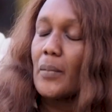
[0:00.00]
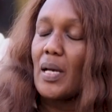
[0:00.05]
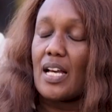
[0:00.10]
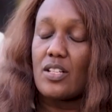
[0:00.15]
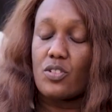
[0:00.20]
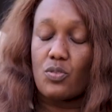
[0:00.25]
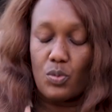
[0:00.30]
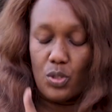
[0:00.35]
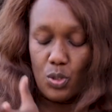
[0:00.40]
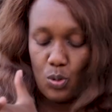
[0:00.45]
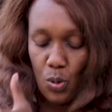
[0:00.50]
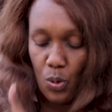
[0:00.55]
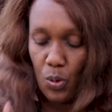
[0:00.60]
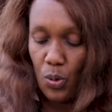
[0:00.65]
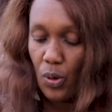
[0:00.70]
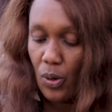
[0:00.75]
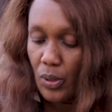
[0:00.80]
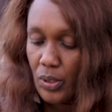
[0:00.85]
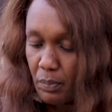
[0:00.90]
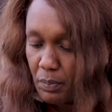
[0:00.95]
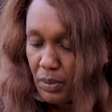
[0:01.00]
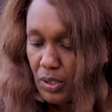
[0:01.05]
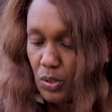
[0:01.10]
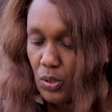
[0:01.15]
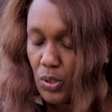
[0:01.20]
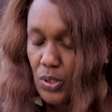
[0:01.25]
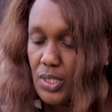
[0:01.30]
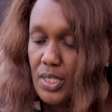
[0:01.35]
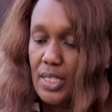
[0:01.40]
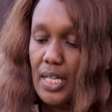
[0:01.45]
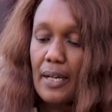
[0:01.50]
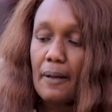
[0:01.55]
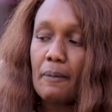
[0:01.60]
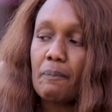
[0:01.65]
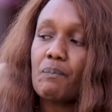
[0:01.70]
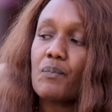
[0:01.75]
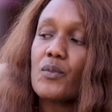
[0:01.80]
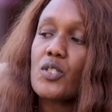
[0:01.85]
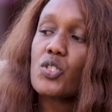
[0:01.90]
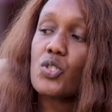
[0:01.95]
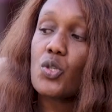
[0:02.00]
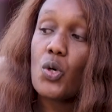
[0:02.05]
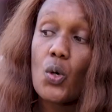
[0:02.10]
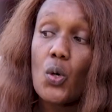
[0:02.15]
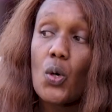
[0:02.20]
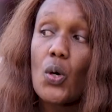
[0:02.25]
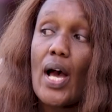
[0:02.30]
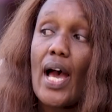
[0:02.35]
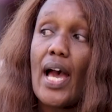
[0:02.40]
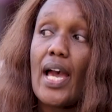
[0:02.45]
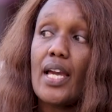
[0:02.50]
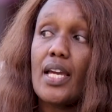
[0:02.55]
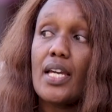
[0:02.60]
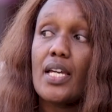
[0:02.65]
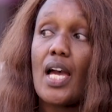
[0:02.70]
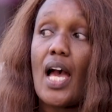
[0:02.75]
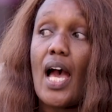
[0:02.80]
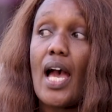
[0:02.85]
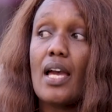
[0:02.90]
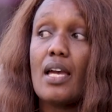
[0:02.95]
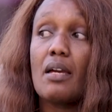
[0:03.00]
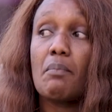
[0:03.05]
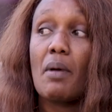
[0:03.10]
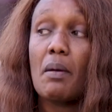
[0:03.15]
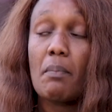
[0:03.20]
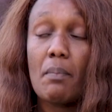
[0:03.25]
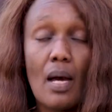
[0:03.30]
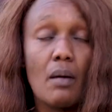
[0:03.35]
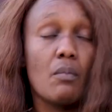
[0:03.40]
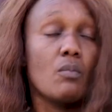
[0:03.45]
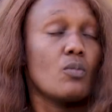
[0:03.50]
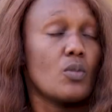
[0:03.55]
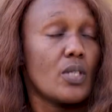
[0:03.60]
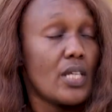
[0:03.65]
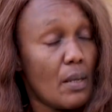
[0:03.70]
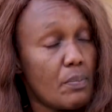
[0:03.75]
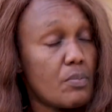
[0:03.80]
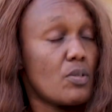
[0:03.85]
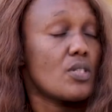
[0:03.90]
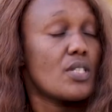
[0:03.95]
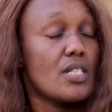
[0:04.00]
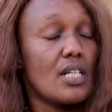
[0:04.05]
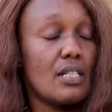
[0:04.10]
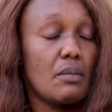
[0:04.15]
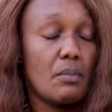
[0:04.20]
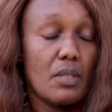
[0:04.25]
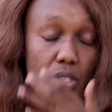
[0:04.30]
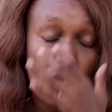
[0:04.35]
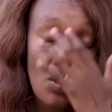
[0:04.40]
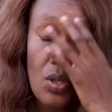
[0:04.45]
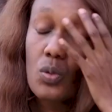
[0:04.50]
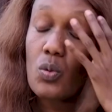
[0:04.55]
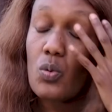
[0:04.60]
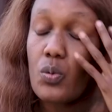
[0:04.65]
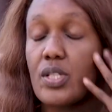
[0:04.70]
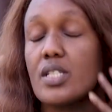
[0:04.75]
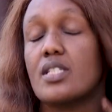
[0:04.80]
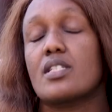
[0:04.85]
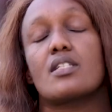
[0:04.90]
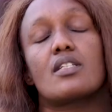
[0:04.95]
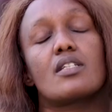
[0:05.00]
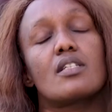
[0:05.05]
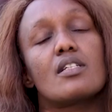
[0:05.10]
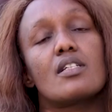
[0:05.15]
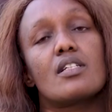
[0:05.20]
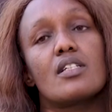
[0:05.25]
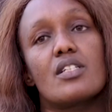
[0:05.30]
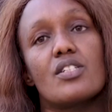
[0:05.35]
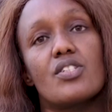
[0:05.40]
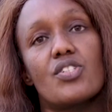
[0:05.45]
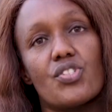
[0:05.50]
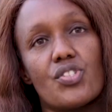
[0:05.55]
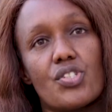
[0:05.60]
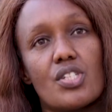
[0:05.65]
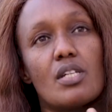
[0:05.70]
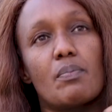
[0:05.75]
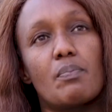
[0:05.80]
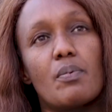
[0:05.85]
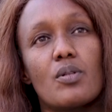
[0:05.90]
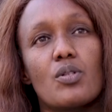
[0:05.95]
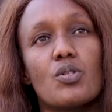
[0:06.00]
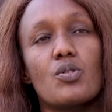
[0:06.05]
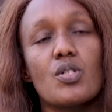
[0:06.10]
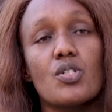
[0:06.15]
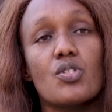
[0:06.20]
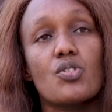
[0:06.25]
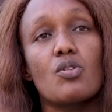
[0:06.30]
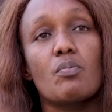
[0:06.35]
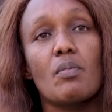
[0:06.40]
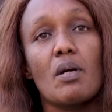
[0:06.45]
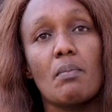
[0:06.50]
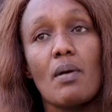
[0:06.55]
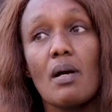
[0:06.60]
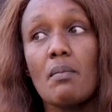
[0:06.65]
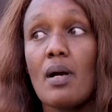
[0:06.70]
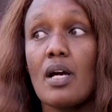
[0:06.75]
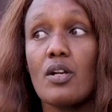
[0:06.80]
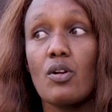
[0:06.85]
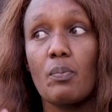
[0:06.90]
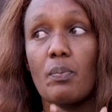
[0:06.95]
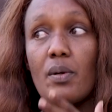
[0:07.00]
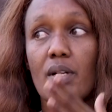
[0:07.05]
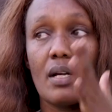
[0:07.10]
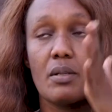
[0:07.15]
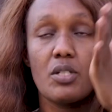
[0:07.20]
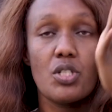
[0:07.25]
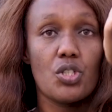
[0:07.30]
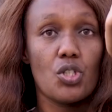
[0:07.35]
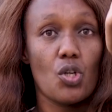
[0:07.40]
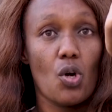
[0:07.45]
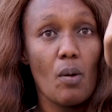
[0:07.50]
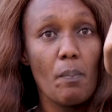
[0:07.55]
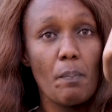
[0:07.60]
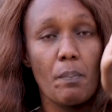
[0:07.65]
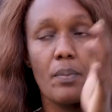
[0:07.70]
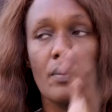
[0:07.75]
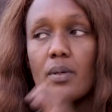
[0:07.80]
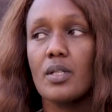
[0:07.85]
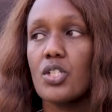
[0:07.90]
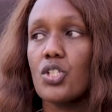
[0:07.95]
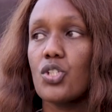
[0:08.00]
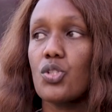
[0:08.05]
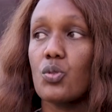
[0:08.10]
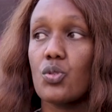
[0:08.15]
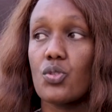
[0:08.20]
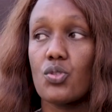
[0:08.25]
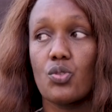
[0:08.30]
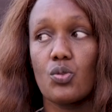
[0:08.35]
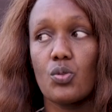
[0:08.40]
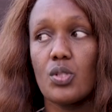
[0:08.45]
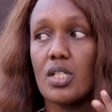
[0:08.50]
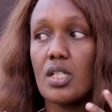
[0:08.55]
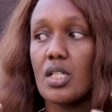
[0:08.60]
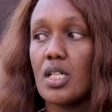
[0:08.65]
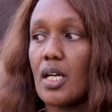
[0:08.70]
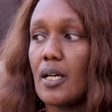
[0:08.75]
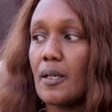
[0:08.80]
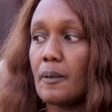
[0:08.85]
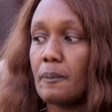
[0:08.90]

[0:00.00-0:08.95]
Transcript: As we go on, because so my mom kept on telling me, don't quit, just keep on doing. So my mom had opened a shop. She was doing